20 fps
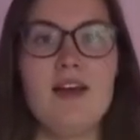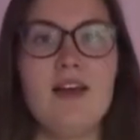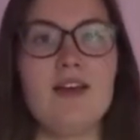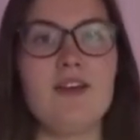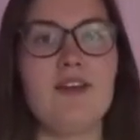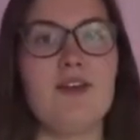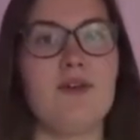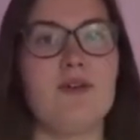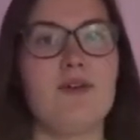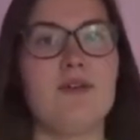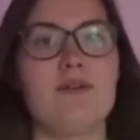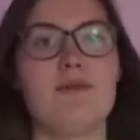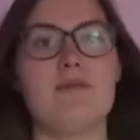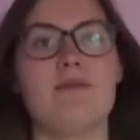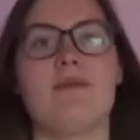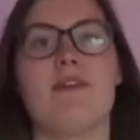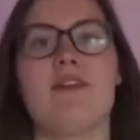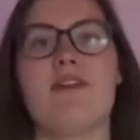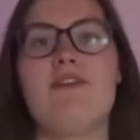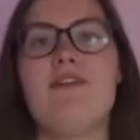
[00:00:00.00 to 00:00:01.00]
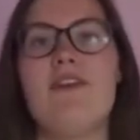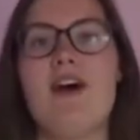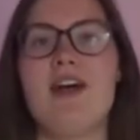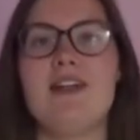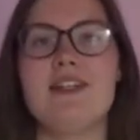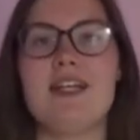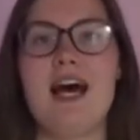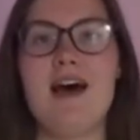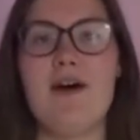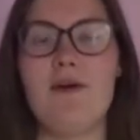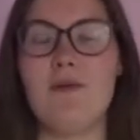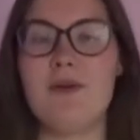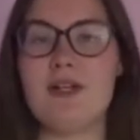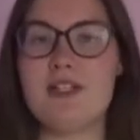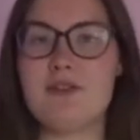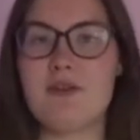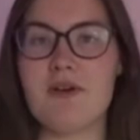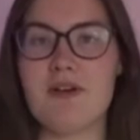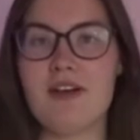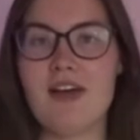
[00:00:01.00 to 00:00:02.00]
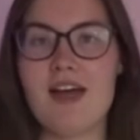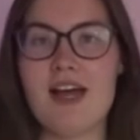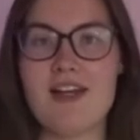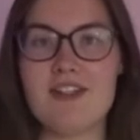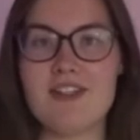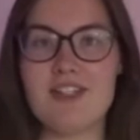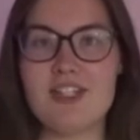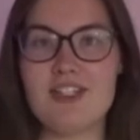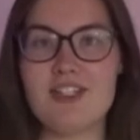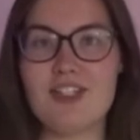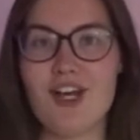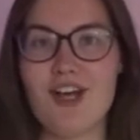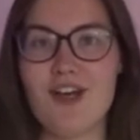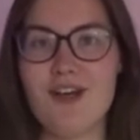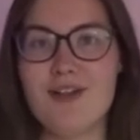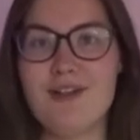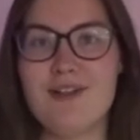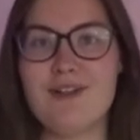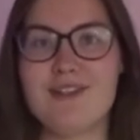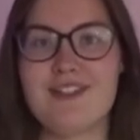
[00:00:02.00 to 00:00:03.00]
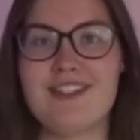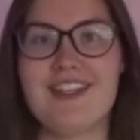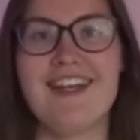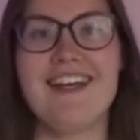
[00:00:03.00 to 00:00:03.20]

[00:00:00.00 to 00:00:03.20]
you'll find out which one I actually chose.